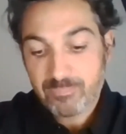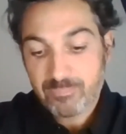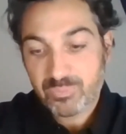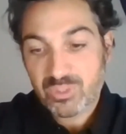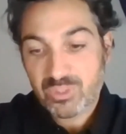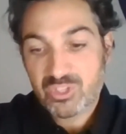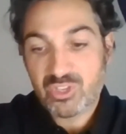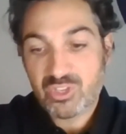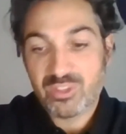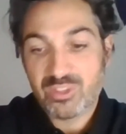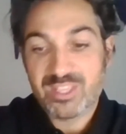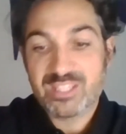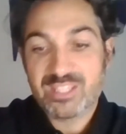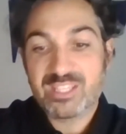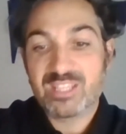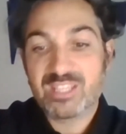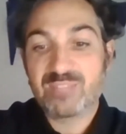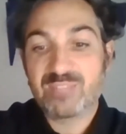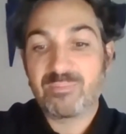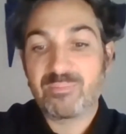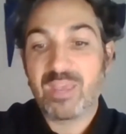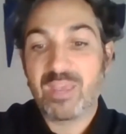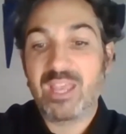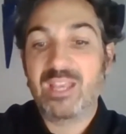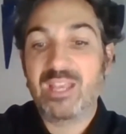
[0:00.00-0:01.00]
So this is
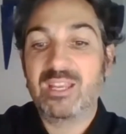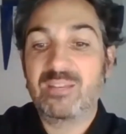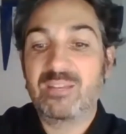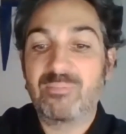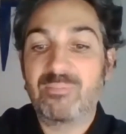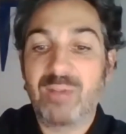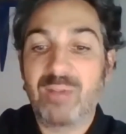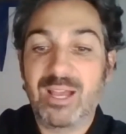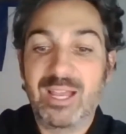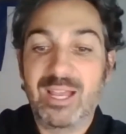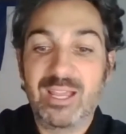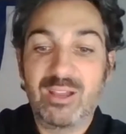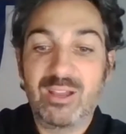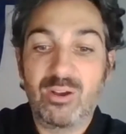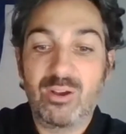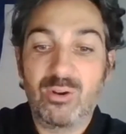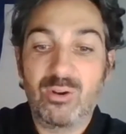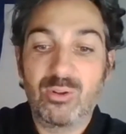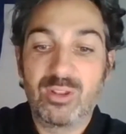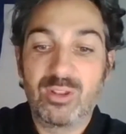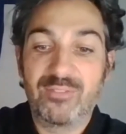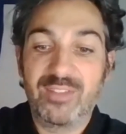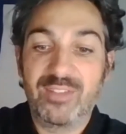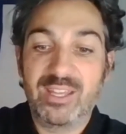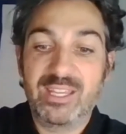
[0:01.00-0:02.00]
made by
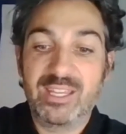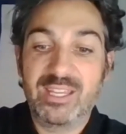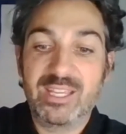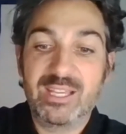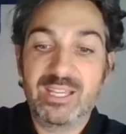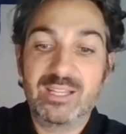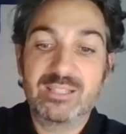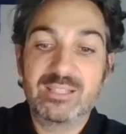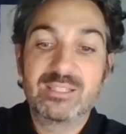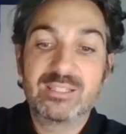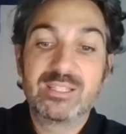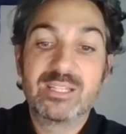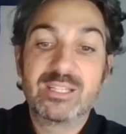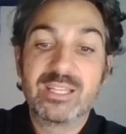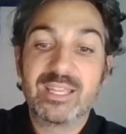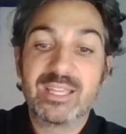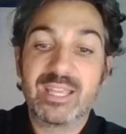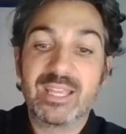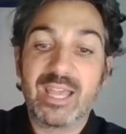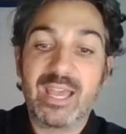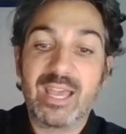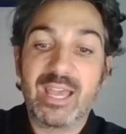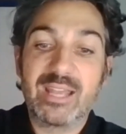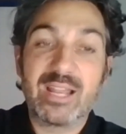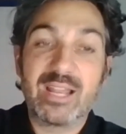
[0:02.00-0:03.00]
Oliviero
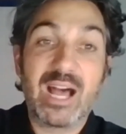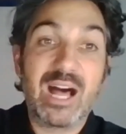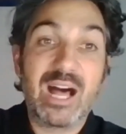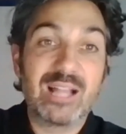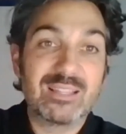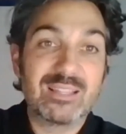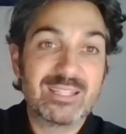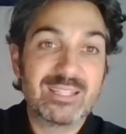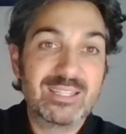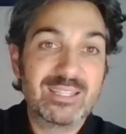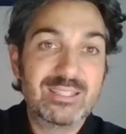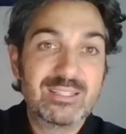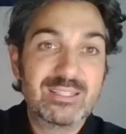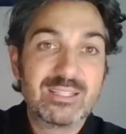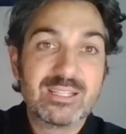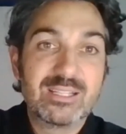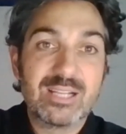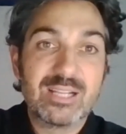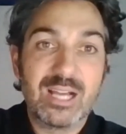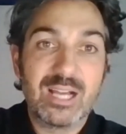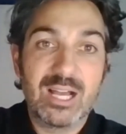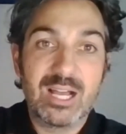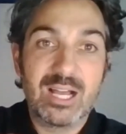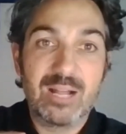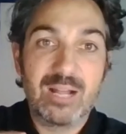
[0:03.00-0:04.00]
at Olli.
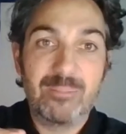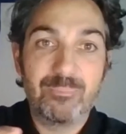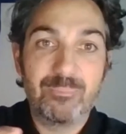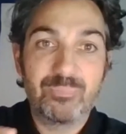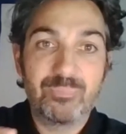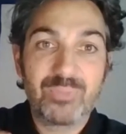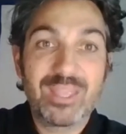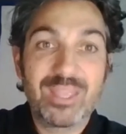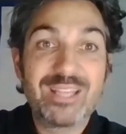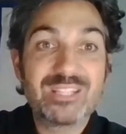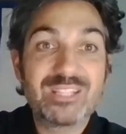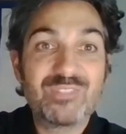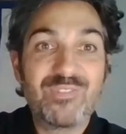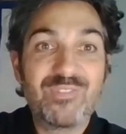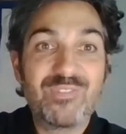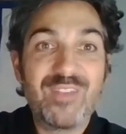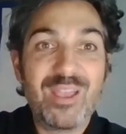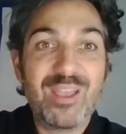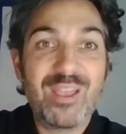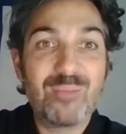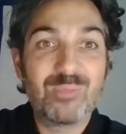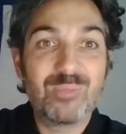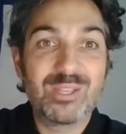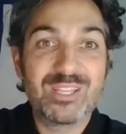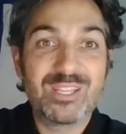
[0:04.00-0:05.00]
Um, his
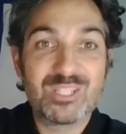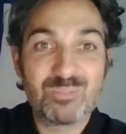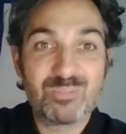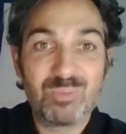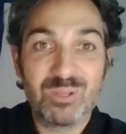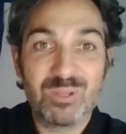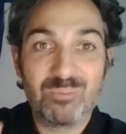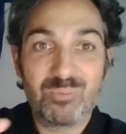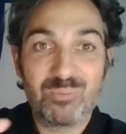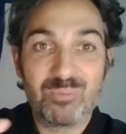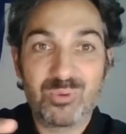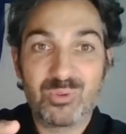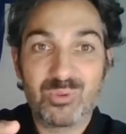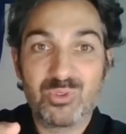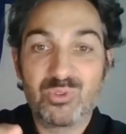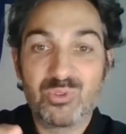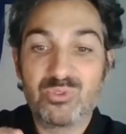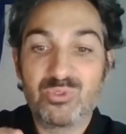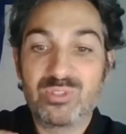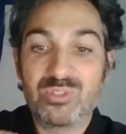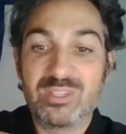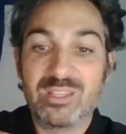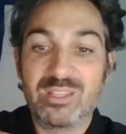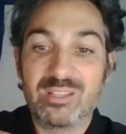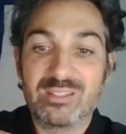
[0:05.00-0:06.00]
family has been
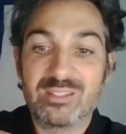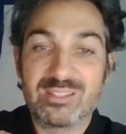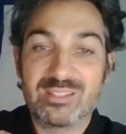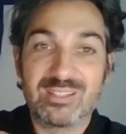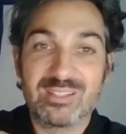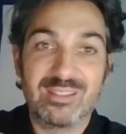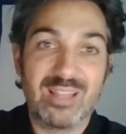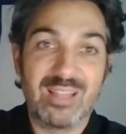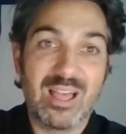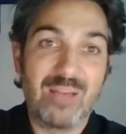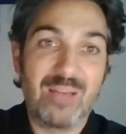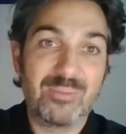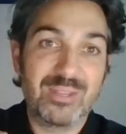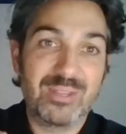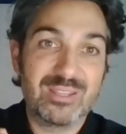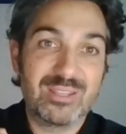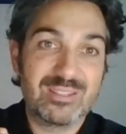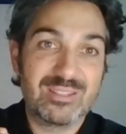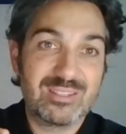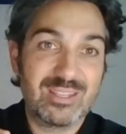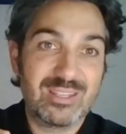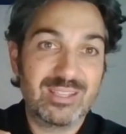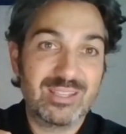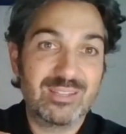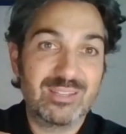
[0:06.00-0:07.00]
producing
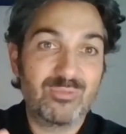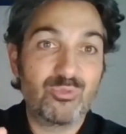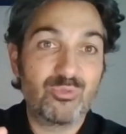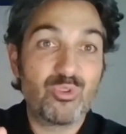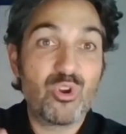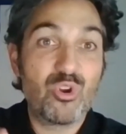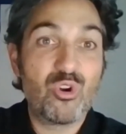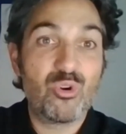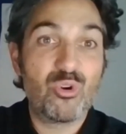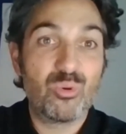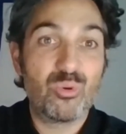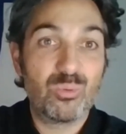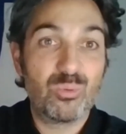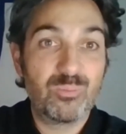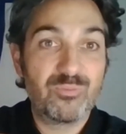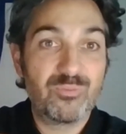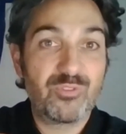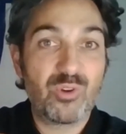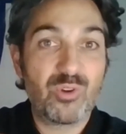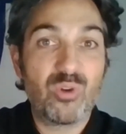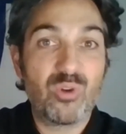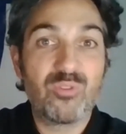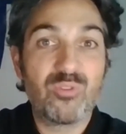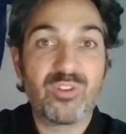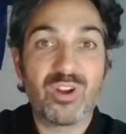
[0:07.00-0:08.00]
salamis in Rome for
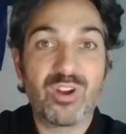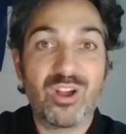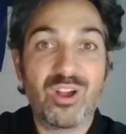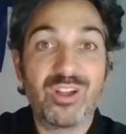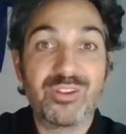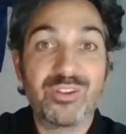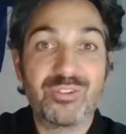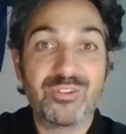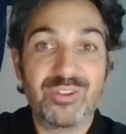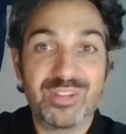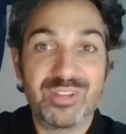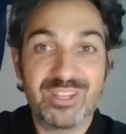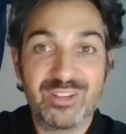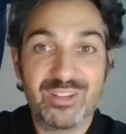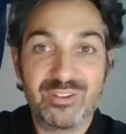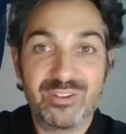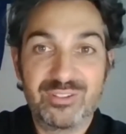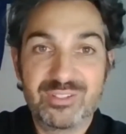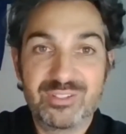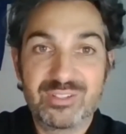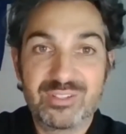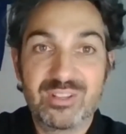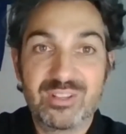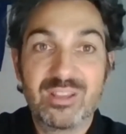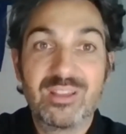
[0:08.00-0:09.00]
over 100
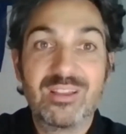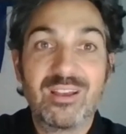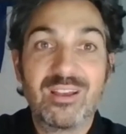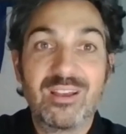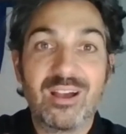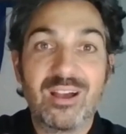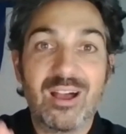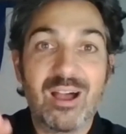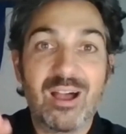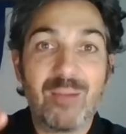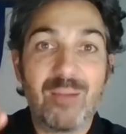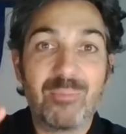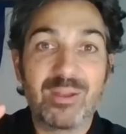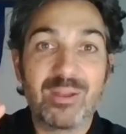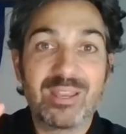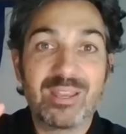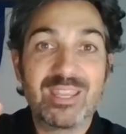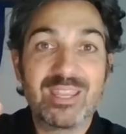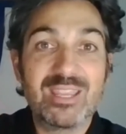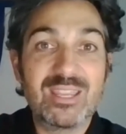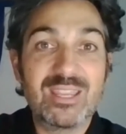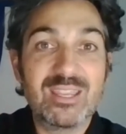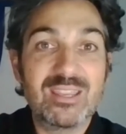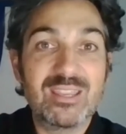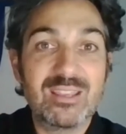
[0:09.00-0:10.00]
years, um, but
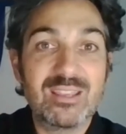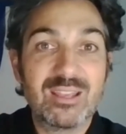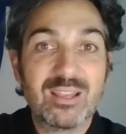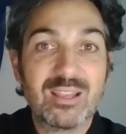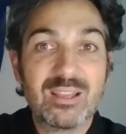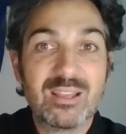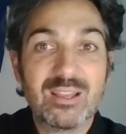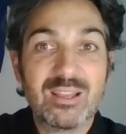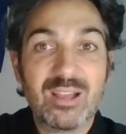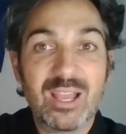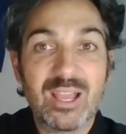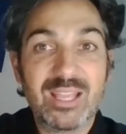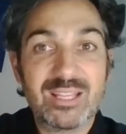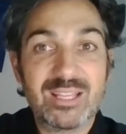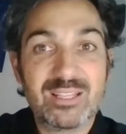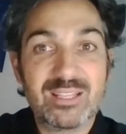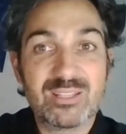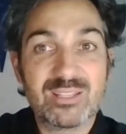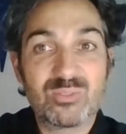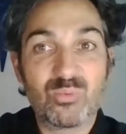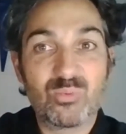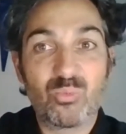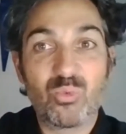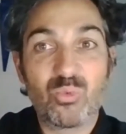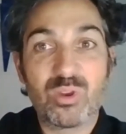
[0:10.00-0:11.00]
he
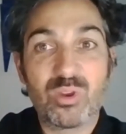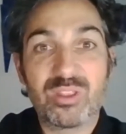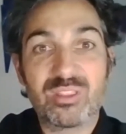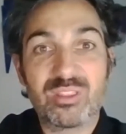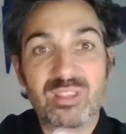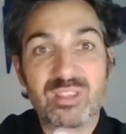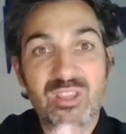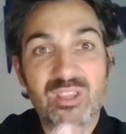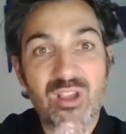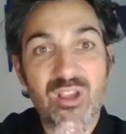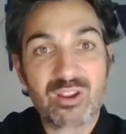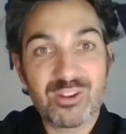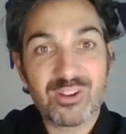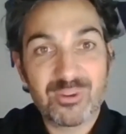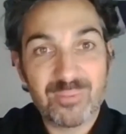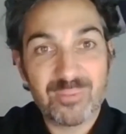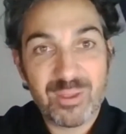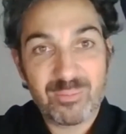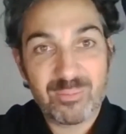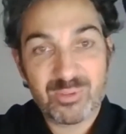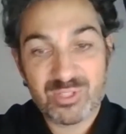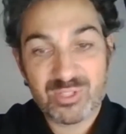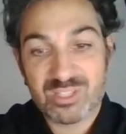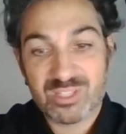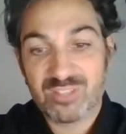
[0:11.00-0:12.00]
is one of the younger
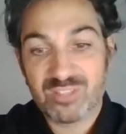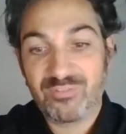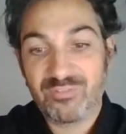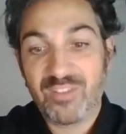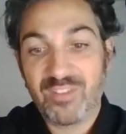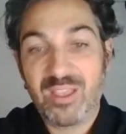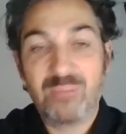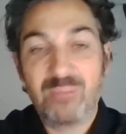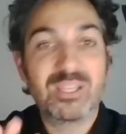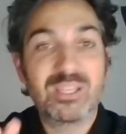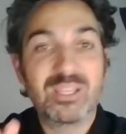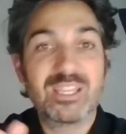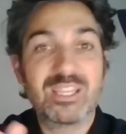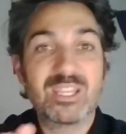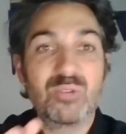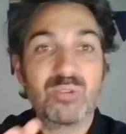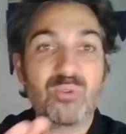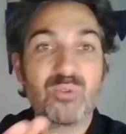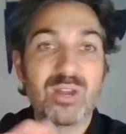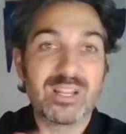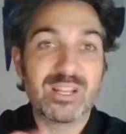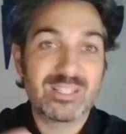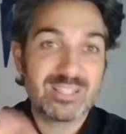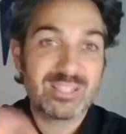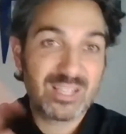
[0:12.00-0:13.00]
members of the family. He
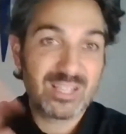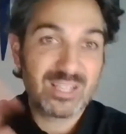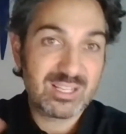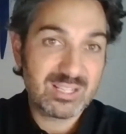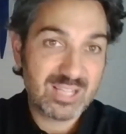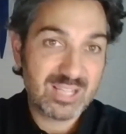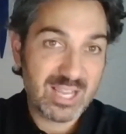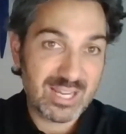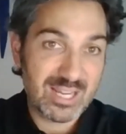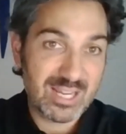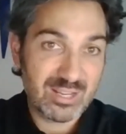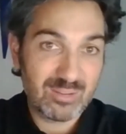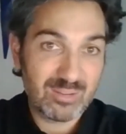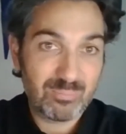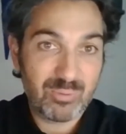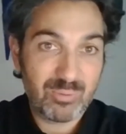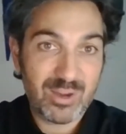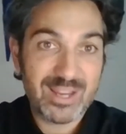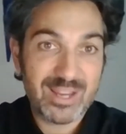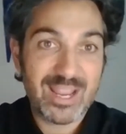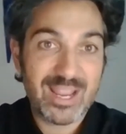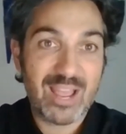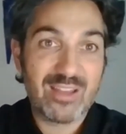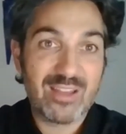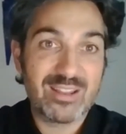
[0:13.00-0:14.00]
wanted to kind of
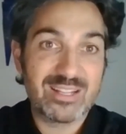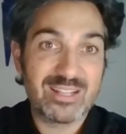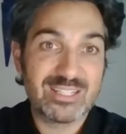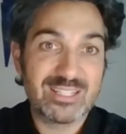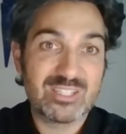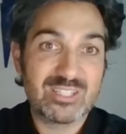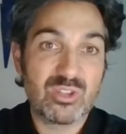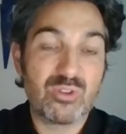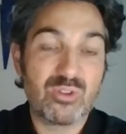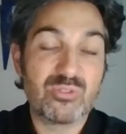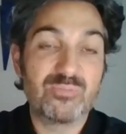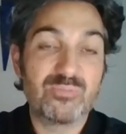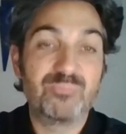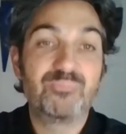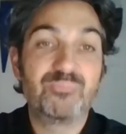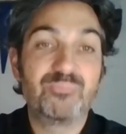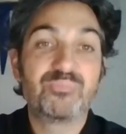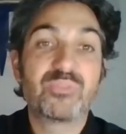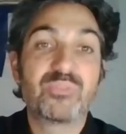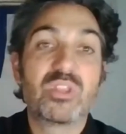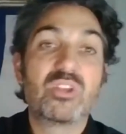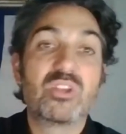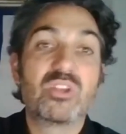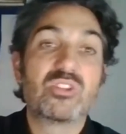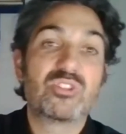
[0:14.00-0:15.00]
break out on his own.
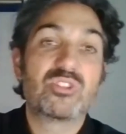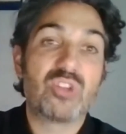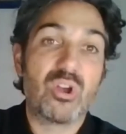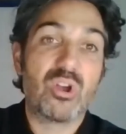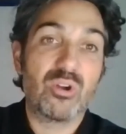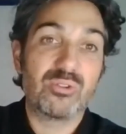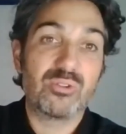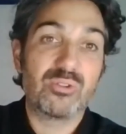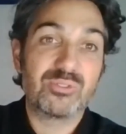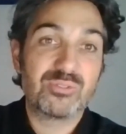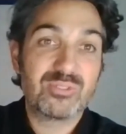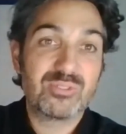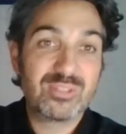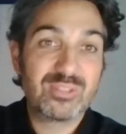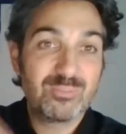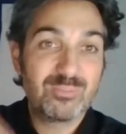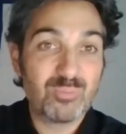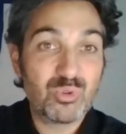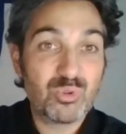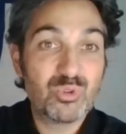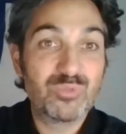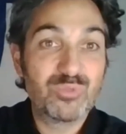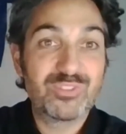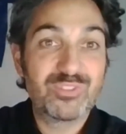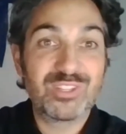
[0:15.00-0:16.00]
So
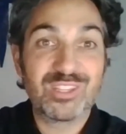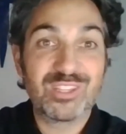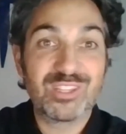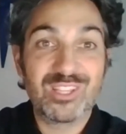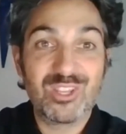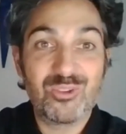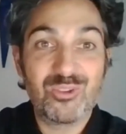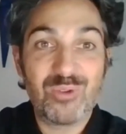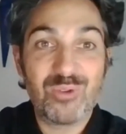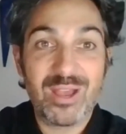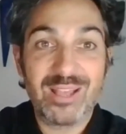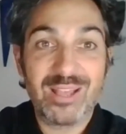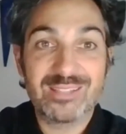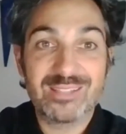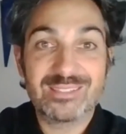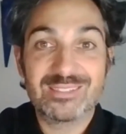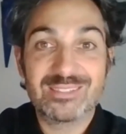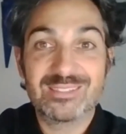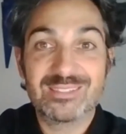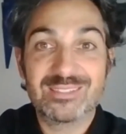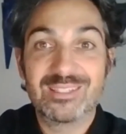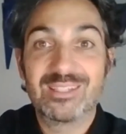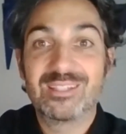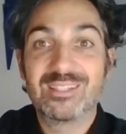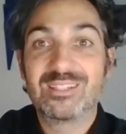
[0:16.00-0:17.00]
moved to the
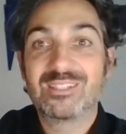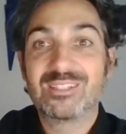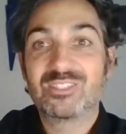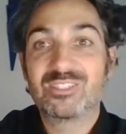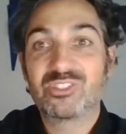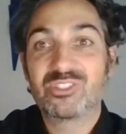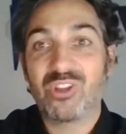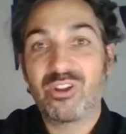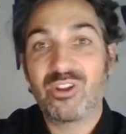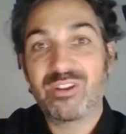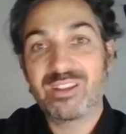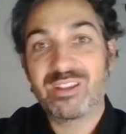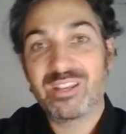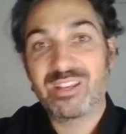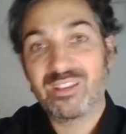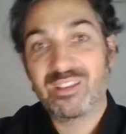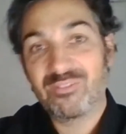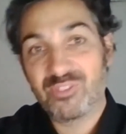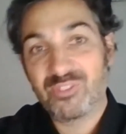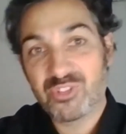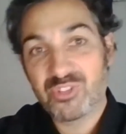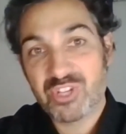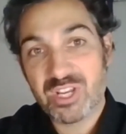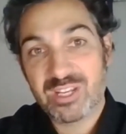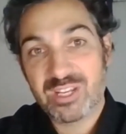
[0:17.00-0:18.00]
US, started in
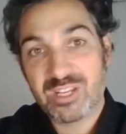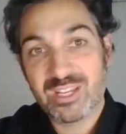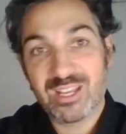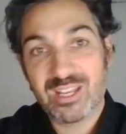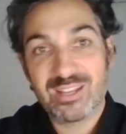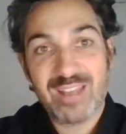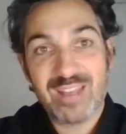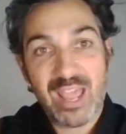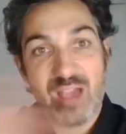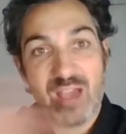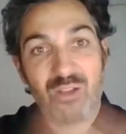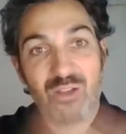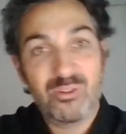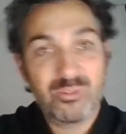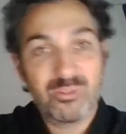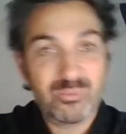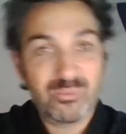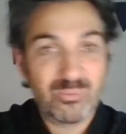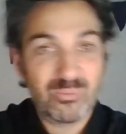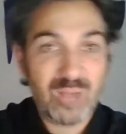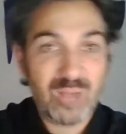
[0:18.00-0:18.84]
Virginia, now